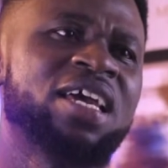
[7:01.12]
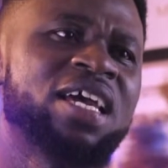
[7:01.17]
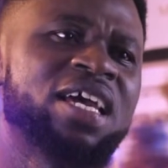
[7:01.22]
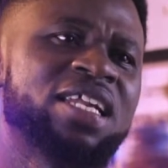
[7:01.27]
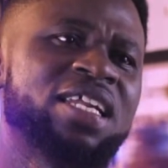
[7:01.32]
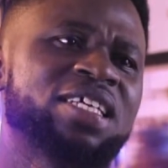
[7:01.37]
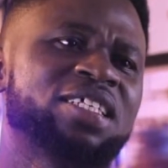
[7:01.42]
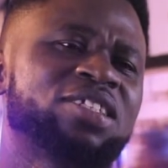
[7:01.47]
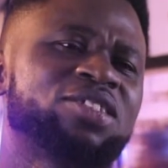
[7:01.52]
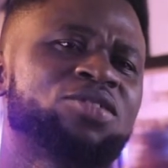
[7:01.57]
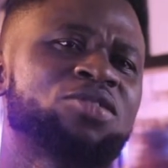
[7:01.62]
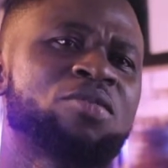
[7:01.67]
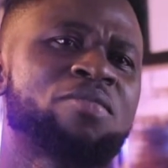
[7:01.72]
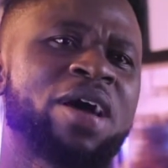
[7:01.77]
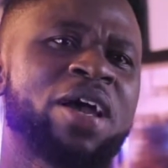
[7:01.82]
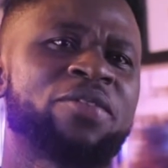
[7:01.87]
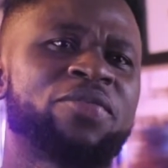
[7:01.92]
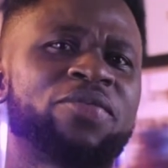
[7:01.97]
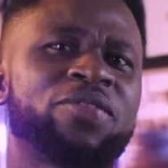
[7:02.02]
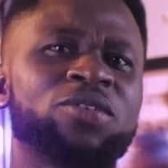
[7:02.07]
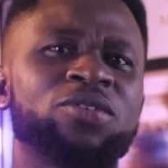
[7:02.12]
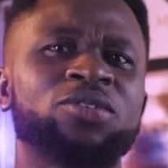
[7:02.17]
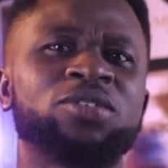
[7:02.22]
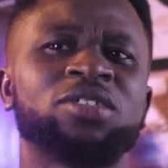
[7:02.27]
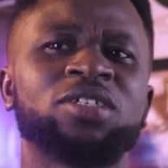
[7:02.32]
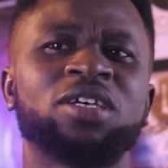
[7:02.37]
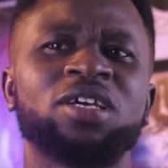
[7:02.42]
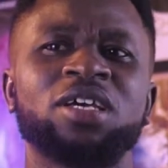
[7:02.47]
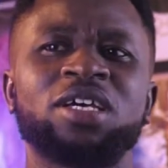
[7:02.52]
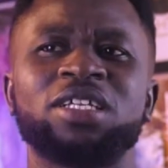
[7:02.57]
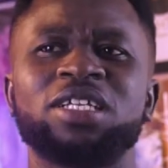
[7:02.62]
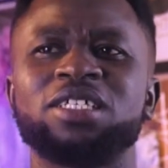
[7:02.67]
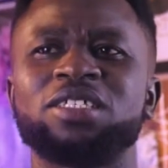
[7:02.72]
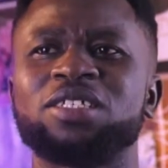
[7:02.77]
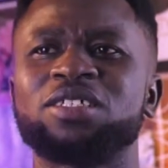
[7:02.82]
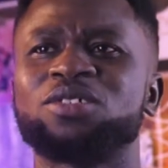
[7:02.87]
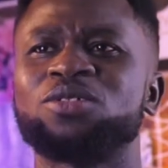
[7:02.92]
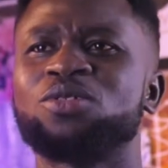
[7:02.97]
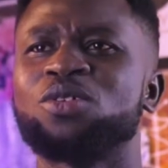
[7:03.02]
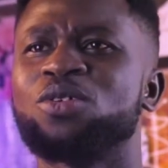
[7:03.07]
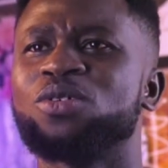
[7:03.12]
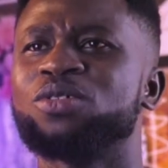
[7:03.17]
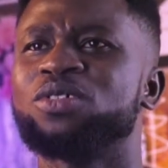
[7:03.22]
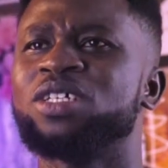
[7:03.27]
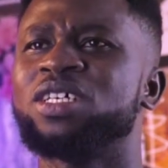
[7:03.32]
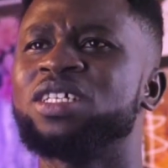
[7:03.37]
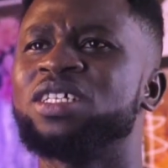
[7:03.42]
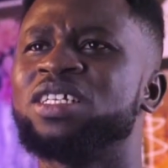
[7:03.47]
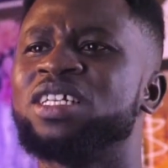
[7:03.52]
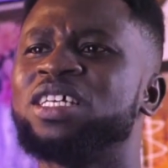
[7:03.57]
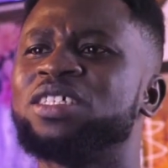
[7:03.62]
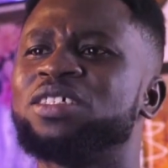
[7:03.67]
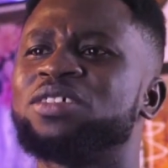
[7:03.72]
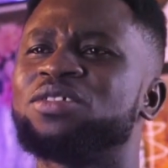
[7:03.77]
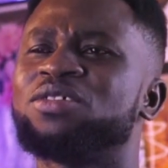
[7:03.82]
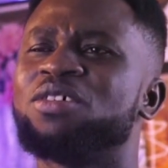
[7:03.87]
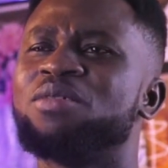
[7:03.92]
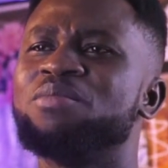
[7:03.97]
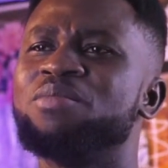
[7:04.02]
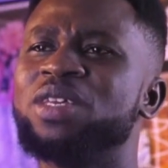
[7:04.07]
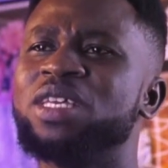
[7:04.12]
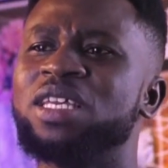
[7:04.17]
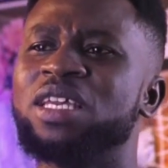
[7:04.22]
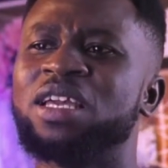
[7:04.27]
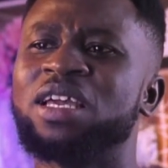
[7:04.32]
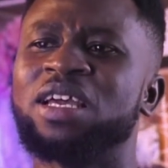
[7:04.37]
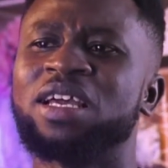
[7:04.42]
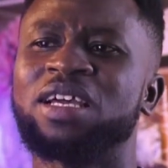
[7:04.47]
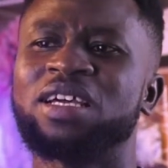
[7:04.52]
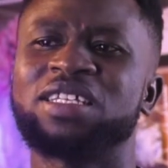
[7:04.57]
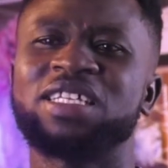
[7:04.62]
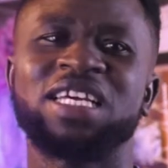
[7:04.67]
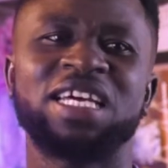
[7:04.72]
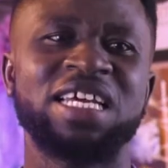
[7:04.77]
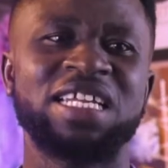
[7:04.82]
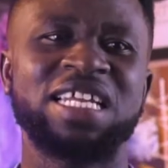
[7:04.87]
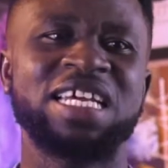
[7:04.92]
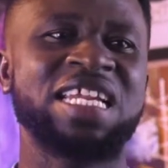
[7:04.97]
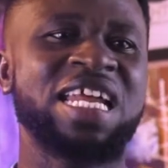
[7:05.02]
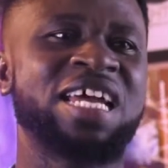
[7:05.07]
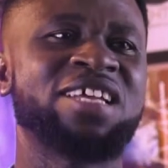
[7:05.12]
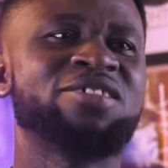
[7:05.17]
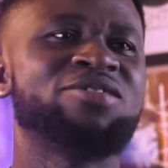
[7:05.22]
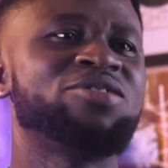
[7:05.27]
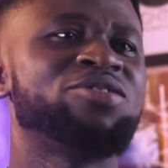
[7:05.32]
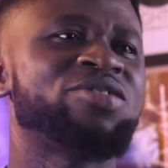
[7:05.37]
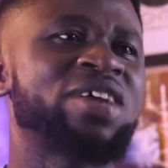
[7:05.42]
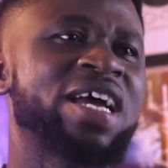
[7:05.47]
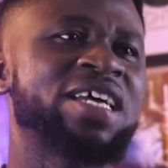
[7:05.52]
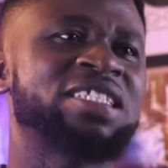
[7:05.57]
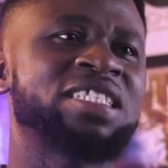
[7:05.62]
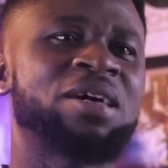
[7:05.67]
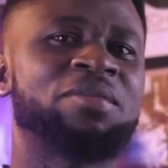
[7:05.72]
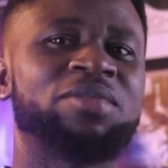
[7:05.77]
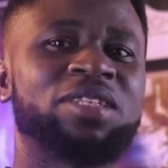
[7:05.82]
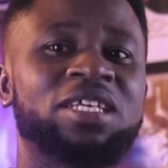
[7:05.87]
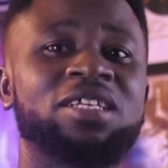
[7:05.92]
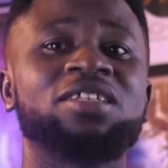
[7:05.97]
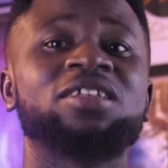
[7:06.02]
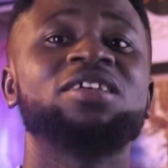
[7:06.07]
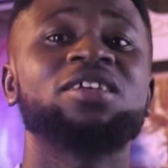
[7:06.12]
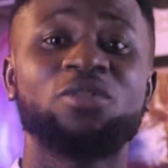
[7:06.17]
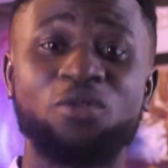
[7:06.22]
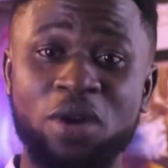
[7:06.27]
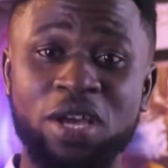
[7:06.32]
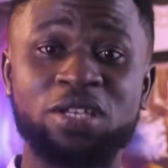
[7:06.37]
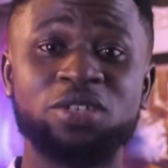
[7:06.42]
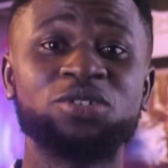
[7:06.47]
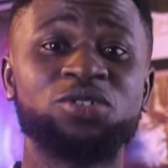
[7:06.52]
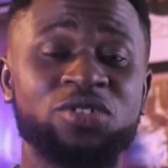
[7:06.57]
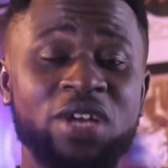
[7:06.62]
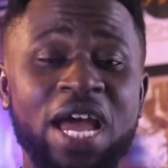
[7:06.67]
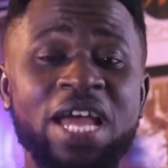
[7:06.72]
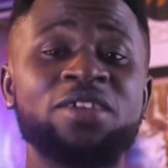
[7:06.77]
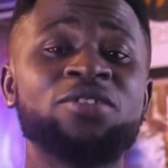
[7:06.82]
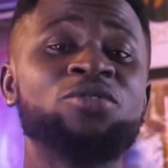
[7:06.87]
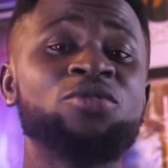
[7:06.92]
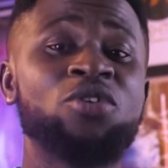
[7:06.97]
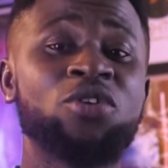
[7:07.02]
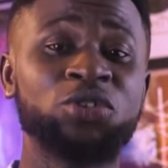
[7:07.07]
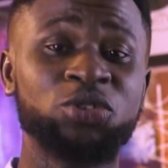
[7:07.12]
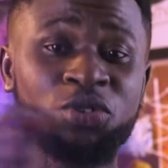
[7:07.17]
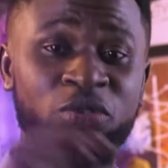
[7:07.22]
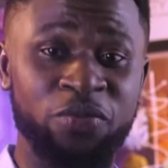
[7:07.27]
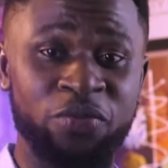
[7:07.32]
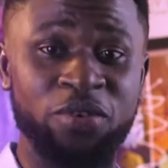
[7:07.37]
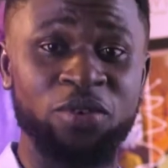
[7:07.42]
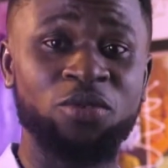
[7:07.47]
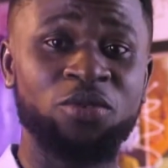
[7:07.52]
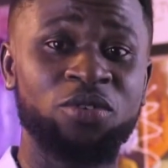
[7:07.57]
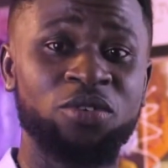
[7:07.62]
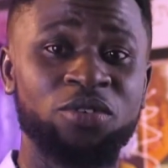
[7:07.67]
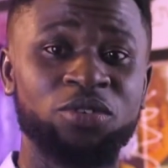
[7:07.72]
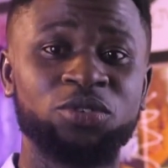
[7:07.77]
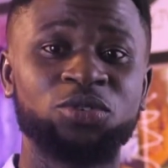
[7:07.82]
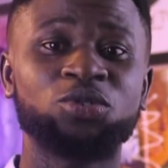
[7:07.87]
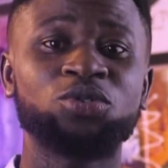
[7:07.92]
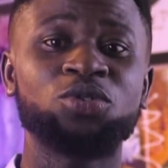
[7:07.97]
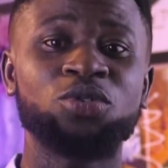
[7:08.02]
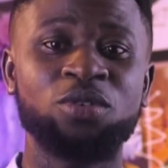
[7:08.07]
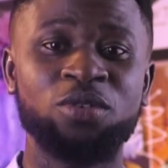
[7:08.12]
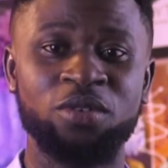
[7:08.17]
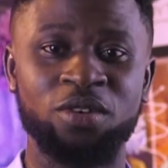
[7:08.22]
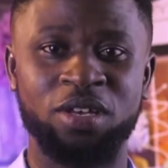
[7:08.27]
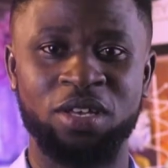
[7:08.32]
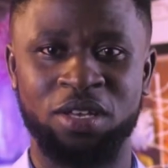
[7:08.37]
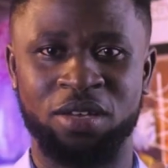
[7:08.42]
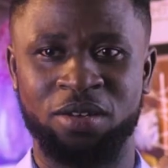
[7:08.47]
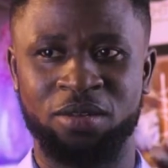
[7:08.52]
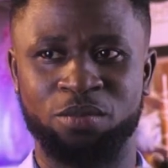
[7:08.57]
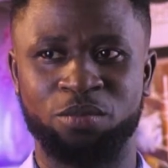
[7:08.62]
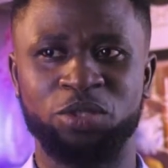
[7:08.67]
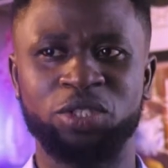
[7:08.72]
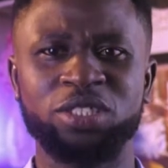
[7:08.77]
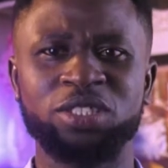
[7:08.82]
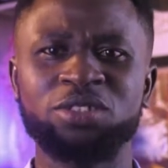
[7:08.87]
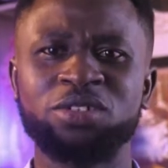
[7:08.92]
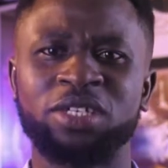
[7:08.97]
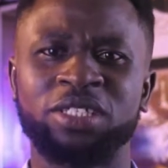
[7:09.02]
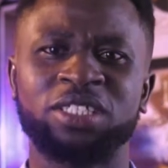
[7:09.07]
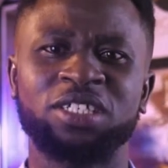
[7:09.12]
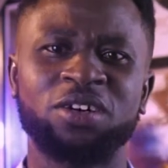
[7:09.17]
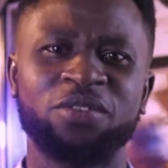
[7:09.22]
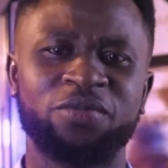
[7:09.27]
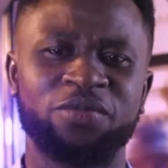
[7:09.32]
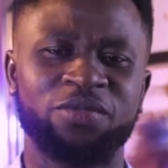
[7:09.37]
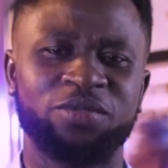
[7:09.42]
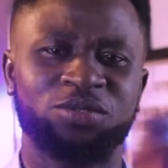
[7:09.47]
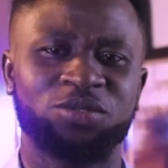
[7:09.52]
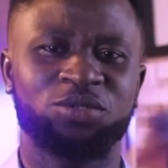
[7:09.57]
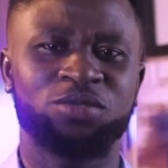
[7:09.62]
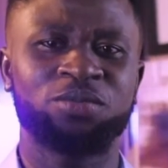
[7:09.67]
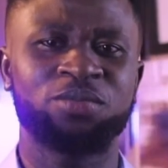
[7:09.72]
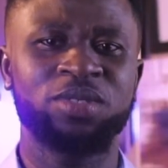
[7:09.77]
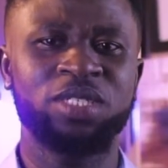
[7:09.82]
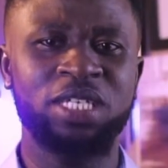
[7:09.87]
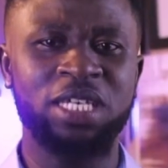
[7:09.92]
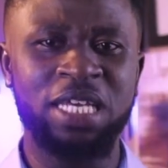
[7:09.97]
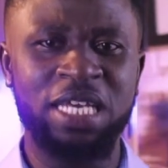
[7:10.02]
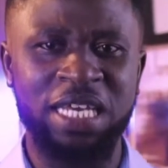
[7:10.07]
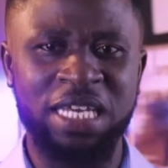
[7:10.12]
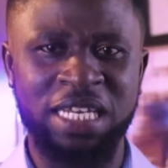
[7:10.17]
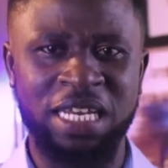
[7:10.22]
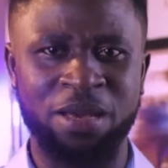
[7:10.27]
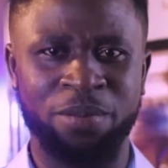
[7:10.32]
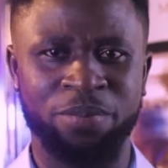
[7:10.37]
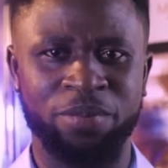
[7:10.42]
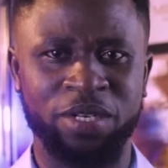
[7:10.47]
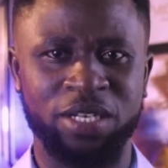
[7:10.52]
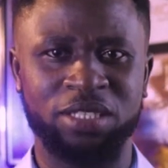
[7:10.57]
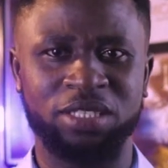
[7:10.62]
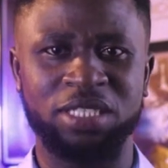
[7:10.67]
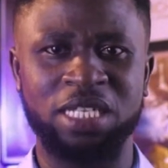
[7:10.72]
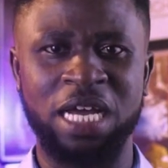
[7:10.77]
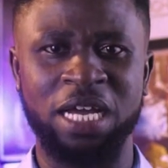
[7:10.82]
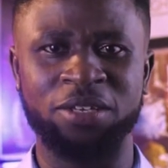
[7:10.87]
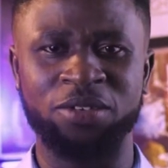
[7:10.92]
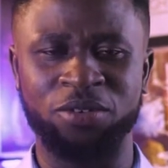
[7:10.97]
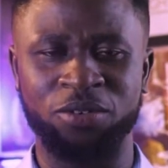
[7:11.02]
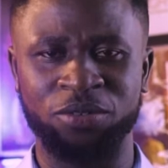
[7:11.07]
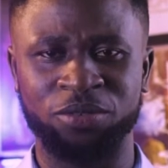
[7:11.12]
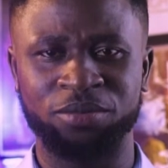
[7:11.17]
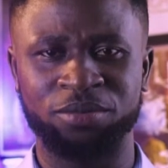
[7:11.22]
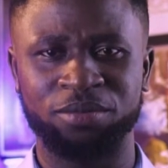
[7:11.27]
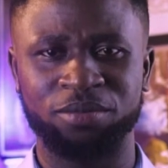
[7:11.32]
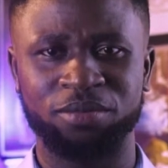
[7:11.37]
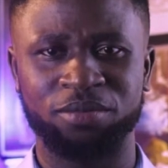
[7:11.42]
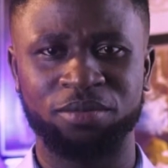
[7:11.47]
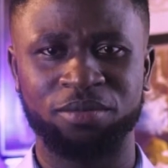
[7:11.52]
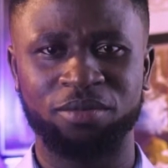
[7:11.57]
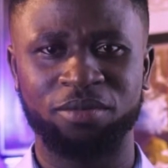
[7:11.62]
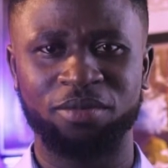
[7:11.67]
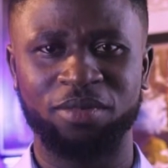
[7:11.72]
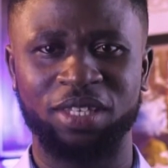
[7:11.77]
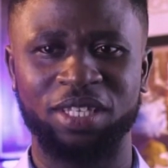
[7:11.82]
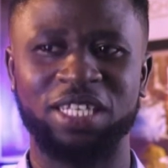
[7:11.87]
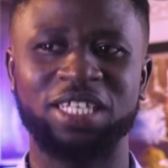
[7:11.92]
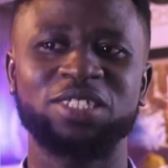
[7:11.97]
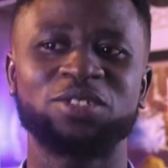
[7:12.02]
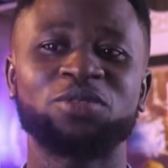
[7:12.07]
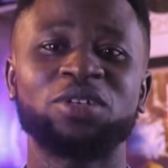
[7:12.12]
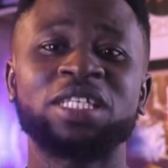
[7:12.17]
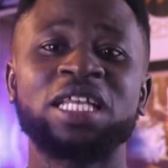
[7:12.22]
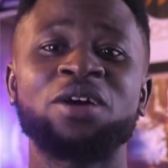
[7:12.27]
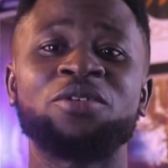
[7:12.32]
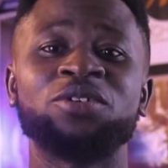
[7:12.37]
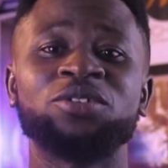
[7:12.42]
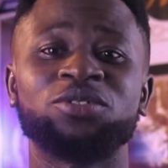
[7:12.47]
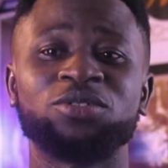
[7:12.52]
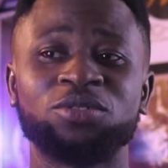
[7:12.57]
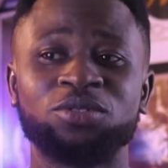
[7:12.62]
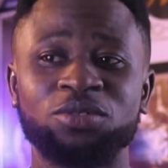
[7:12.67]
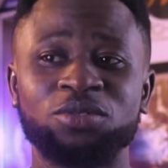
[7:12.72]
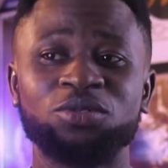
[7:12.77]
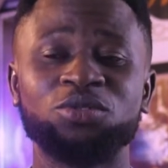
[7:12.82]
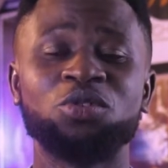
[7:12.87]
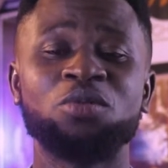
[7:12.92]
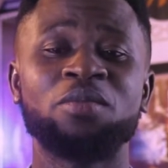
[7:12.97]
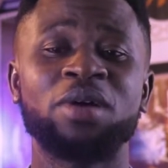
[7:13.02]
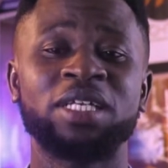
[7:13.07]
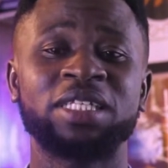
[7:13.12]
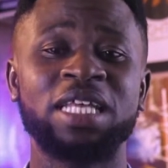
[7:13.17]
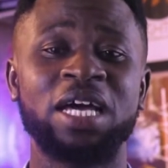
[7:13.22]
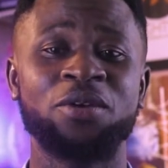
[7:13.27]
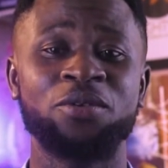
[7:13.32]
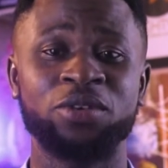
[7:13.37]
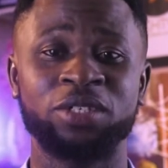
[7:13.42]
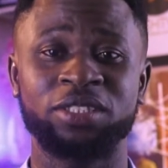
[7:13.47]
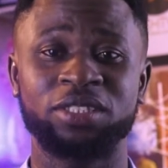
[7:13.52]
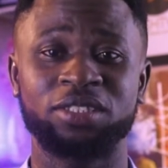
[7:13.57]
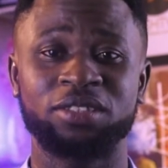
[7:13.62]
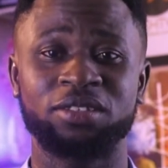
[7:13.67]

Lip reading: this is not my field. This is not me. Then I need to try something. When you try, you also fail. So position yourself to be in a place that this is what I want to do, no matter what.